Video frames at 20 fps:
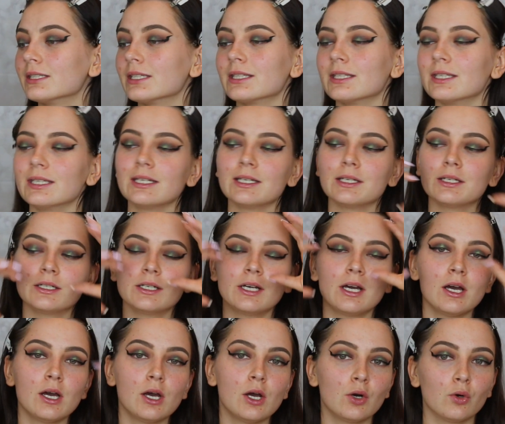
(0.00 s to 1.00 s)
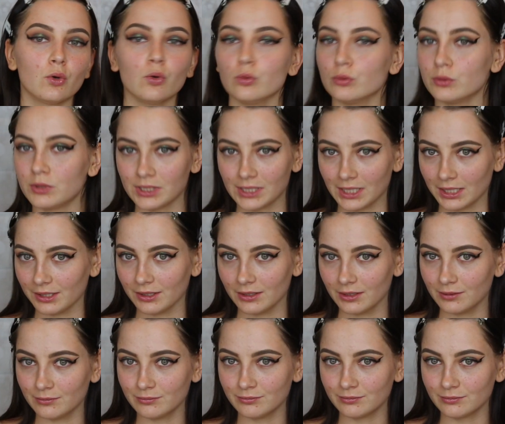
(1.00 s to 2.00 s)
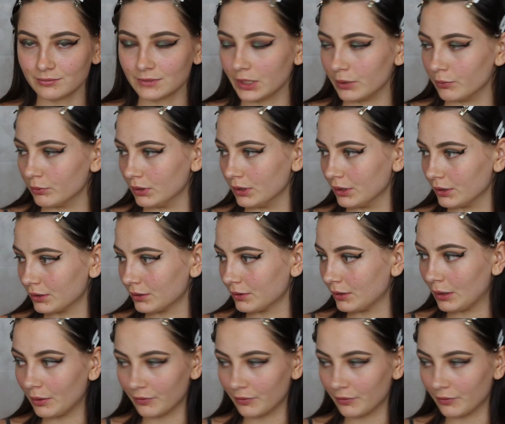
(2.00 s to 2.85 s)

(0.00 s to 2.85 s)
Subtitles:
and I think all together it will look